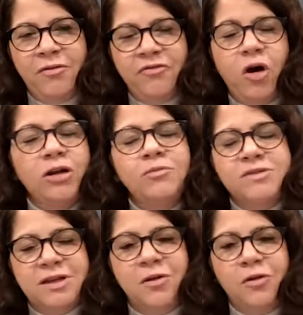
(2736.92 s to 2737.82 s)

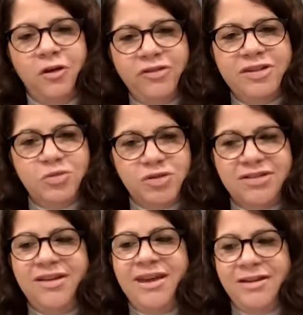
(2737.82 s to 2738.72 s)
volumes along of the
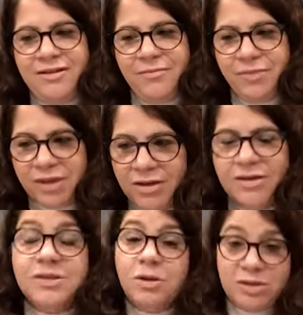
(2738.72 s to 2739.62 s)
treated area.
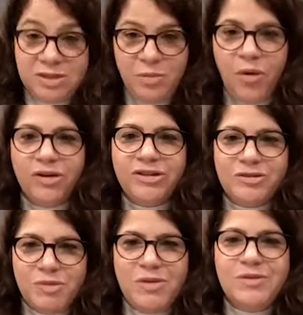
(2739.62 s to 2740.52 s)
So it's important to
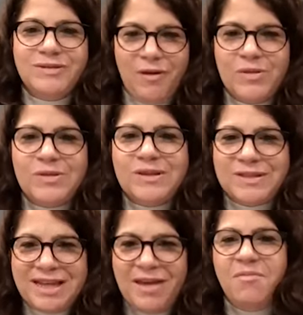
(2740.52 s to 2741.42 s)
be using also the
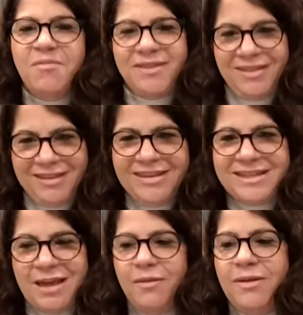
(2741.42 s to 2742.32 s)
same
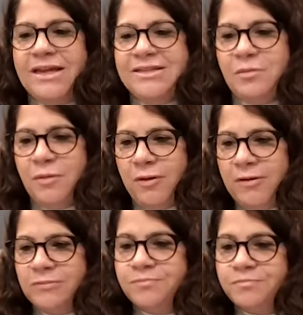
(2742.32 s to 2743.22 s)
nozzle
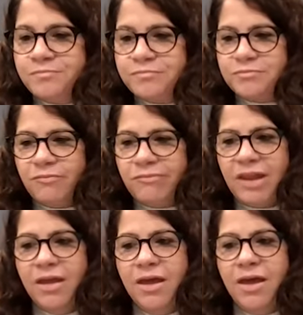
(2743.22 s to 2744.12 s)
model.
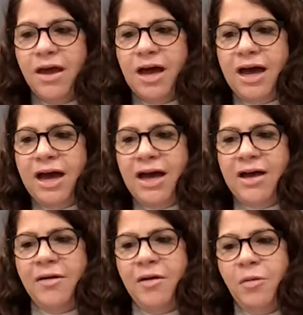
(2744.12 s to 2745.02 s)

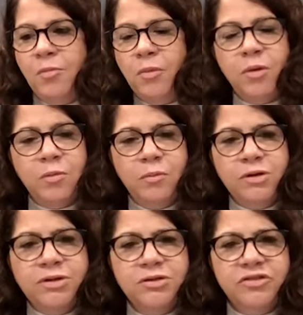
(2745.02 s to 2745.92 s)

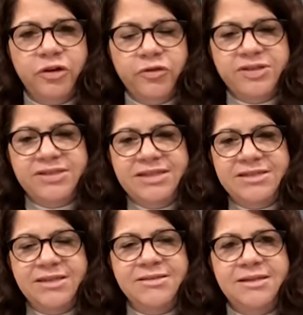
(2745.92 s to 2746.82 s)
Monitor for
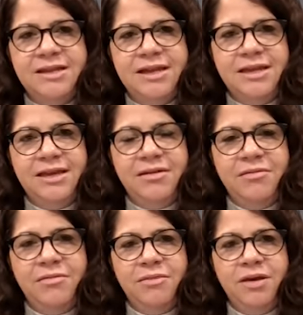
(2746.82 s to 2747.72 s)
resistance, and like
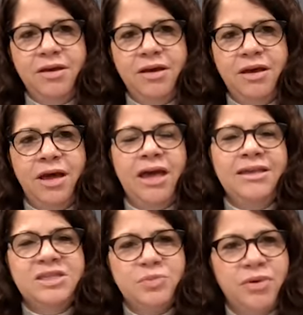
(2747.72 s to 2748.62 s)
I
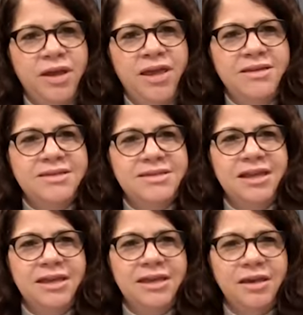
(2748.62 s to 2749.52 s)
spray, I see
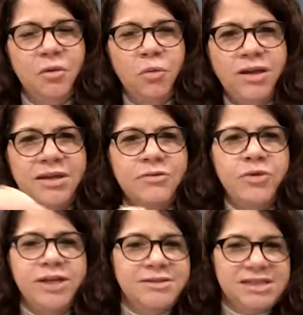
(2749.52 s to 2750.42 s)
like when
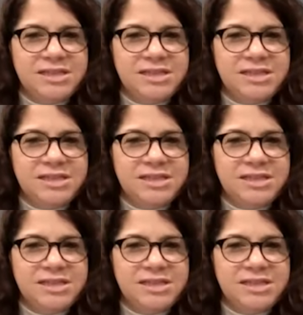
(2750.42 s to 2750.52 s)
we